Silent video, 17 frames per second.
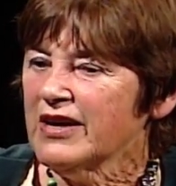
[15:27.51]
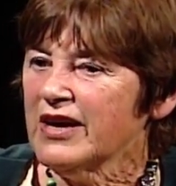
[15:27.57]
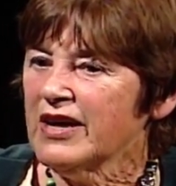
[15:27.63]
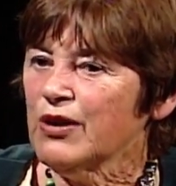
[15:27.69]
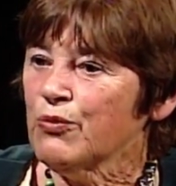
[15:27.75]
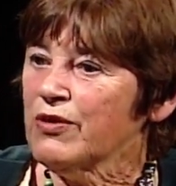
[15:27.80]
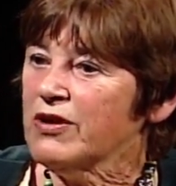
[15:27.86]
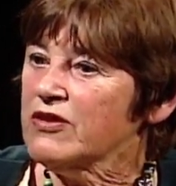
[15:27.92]

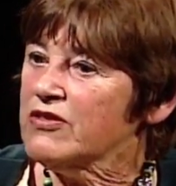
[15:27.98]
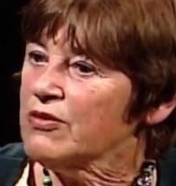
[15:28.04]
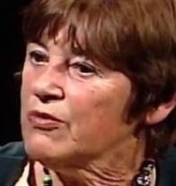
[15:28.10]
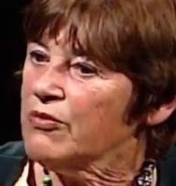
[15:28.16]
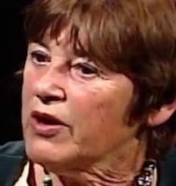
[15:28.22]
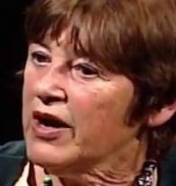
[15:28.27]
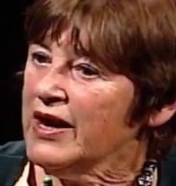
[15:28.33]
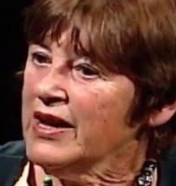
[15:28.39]
Whereas
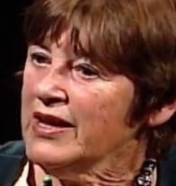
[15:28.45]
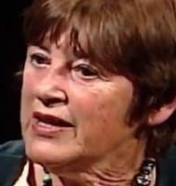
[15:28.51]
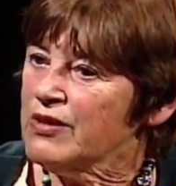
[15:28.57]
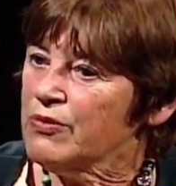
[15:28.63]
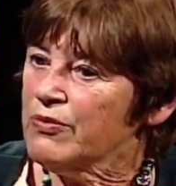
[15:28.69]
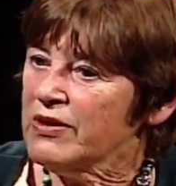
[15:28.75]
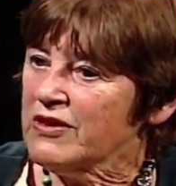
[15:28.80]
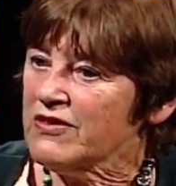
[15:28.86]
the
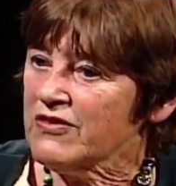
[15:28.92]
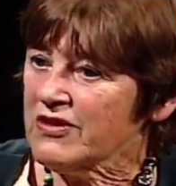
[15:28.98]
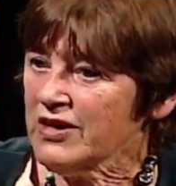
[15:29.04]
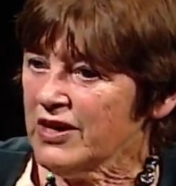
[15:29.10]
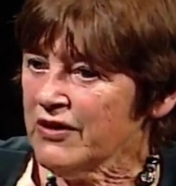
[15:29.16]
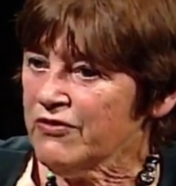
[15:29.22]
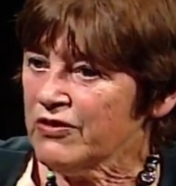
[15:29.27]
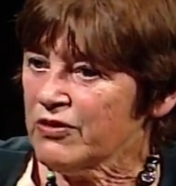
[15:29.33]
eyelid, when it's
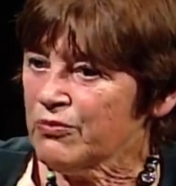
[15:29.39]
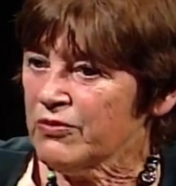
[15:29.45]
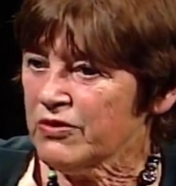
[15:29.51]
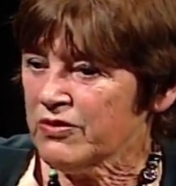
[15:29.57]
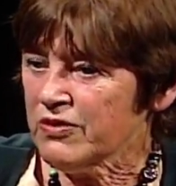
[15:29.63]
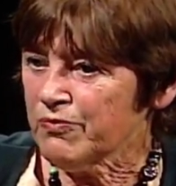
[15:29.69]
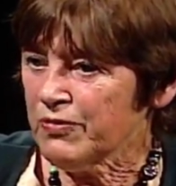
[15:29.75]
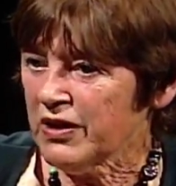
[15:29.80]
covered
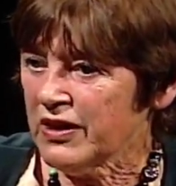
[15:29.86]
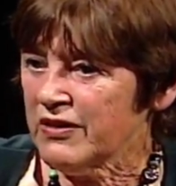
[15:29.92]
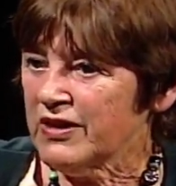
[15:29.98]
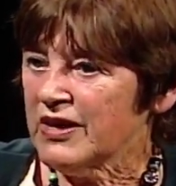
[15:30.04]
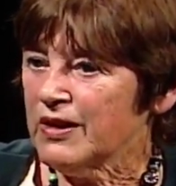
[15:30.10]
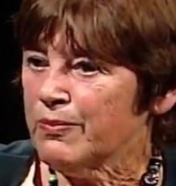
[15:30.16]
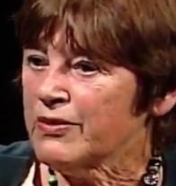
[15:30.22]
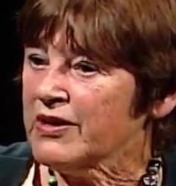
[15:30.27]
by
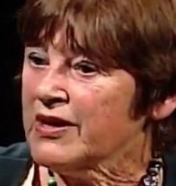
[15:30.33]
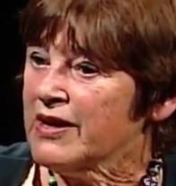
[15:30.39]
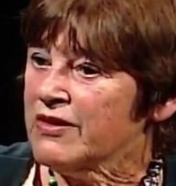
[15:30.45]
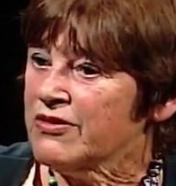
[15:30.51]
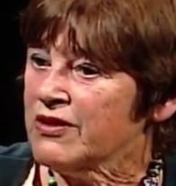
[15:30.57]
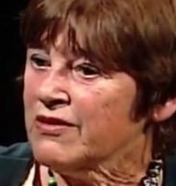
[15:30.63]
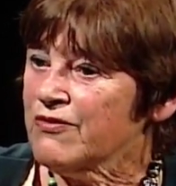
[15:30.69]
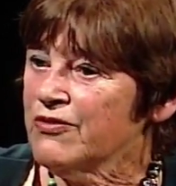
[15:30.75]
the
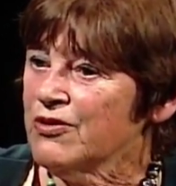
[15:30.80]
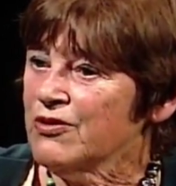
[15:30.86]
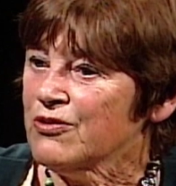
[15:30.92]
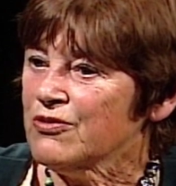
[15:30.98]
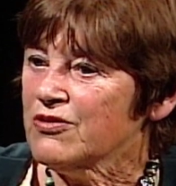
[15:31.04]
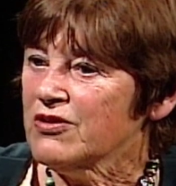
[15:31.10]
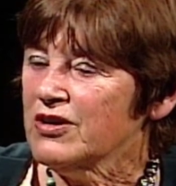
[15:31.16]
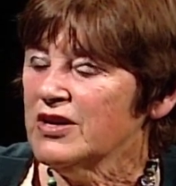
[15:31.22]
epicanthic
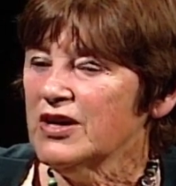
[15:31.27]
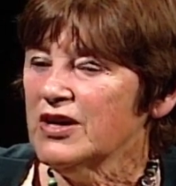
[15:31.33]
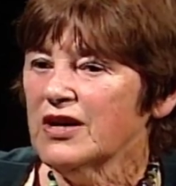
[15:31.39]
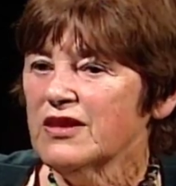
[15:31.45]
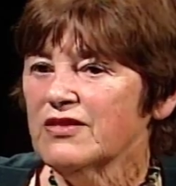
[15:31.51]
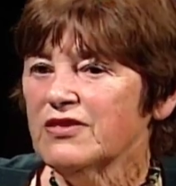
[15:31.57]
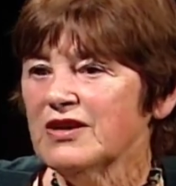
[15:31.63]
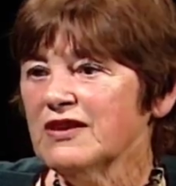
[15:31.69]
fold,
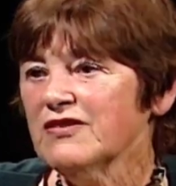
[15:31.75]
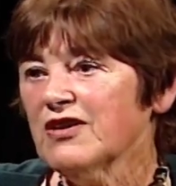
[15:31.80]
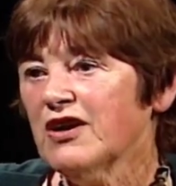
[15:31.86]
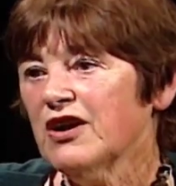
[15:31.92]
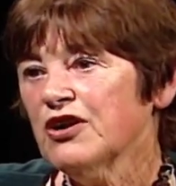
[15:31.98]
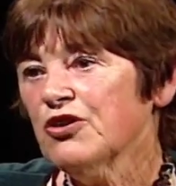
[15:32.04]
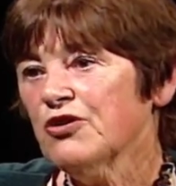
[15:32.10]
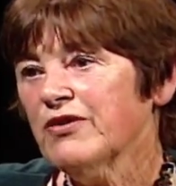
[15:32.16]
these
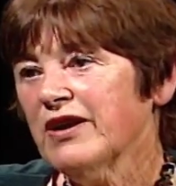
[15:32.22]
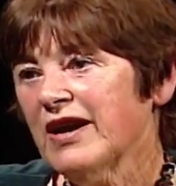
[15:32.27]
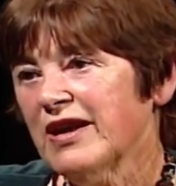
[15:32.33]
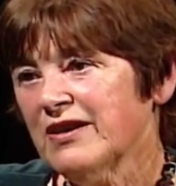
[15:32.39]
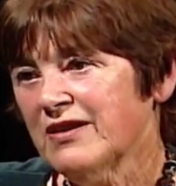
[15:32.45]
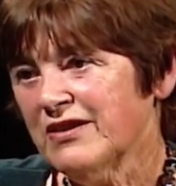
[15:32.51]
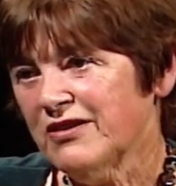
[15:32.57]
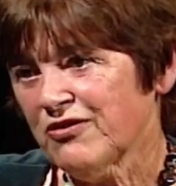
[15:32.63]
are your
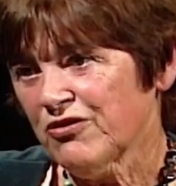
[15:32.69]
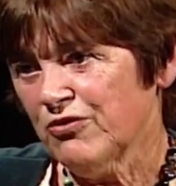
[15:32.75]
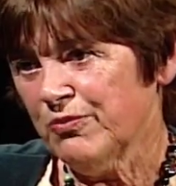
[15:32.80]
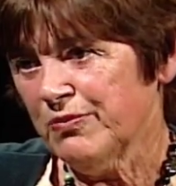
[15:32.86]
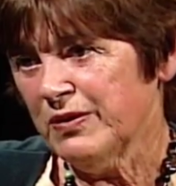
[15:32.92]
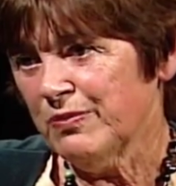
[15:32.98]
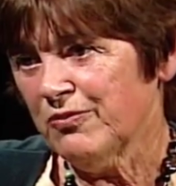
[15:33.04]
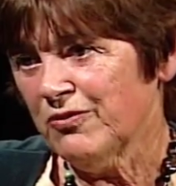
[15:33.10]
analytical
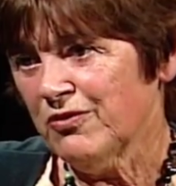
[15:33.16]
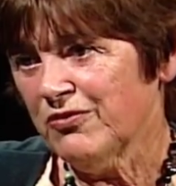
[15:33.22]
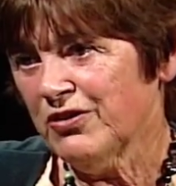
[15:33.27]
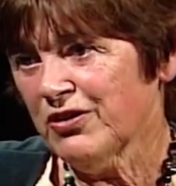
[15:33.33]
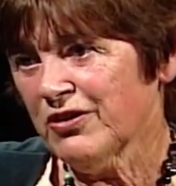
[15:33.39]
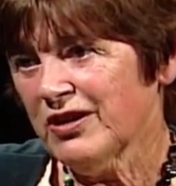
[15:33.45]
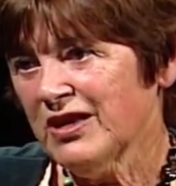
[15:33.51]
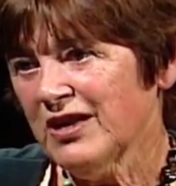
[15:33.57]
people.
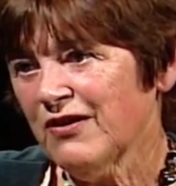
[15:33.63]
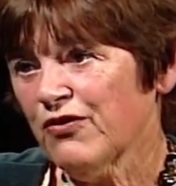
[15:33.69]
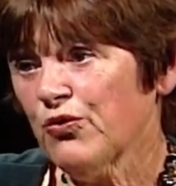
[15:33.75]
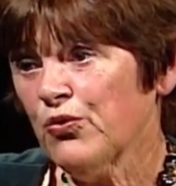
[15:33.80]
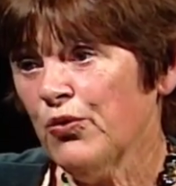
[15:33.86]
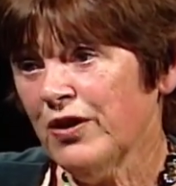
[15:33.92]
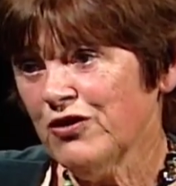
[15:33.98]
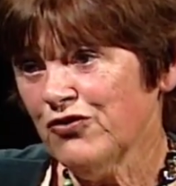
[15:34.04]
They're going to have
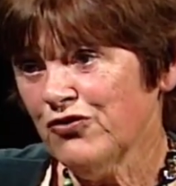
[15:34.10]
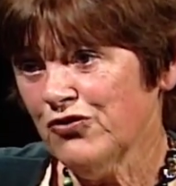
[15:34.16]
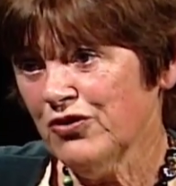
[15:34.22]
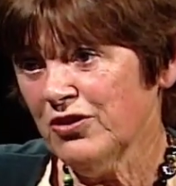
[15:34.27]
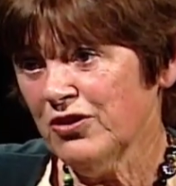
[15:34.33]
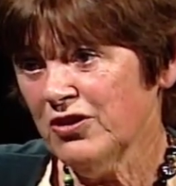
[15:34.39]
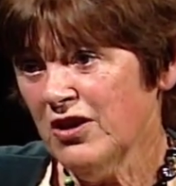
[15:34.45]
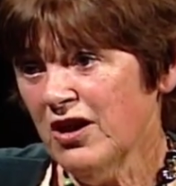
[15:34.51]

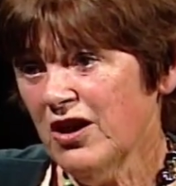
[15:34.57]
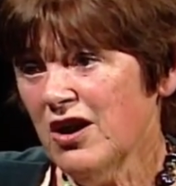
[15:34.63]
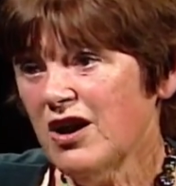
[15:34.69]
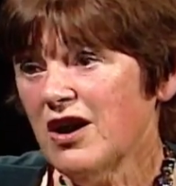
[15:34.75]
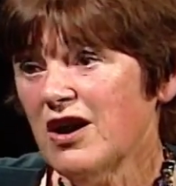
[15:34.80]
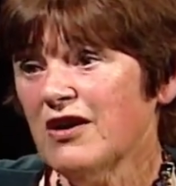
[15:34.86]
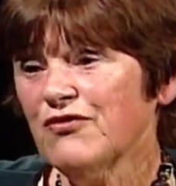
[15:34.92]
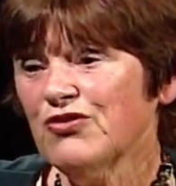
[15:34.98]
question,
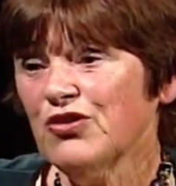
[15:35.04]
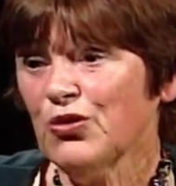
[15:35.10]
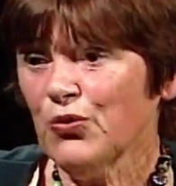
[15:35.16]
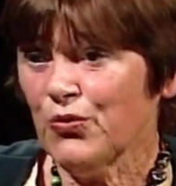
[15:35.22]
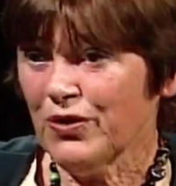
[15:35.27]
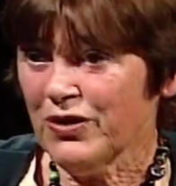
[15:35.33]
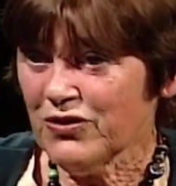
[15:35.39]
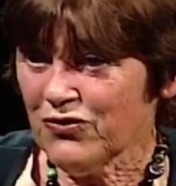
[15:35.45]
after
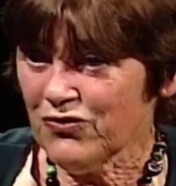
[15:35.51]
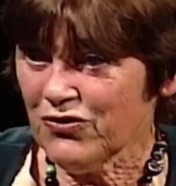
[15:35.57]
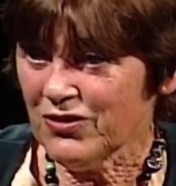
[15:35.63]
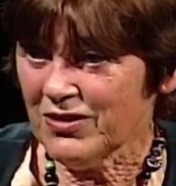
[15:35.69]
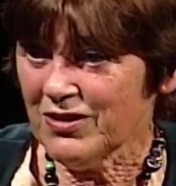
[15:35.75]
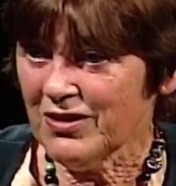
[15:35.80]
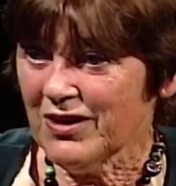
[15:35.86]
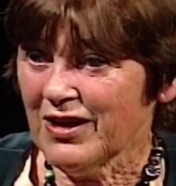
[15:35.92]

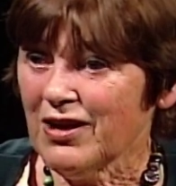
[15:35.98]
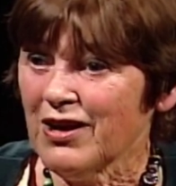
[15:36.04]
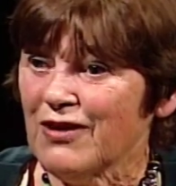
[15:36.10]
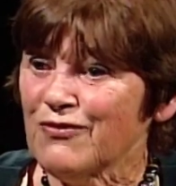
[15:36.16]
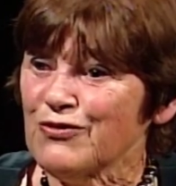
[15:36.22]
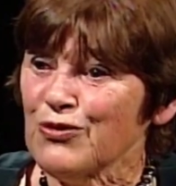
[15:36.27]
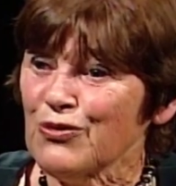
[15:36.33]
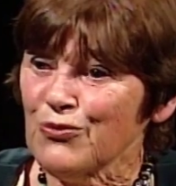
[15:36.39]
question
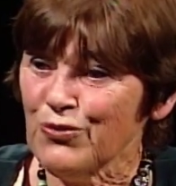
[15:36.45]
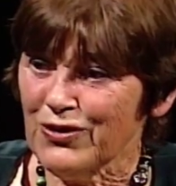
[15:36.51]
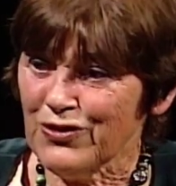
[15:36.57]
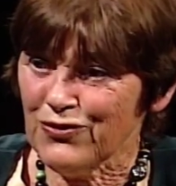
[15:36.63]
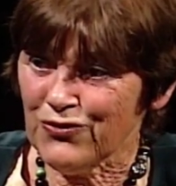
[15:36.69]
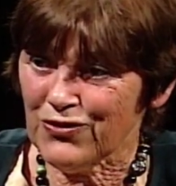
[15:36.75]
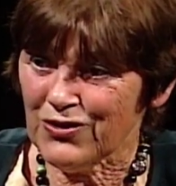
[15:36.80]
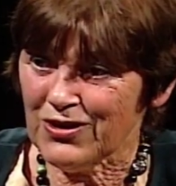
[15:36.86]
after
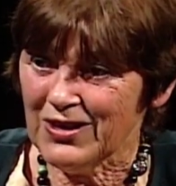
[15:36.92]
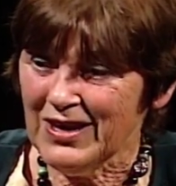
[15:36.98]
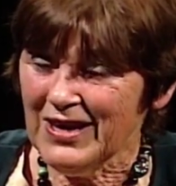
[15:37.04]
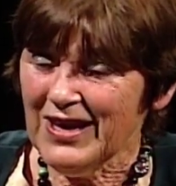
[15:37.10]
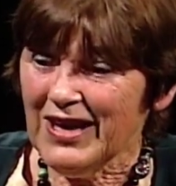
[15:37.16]
question.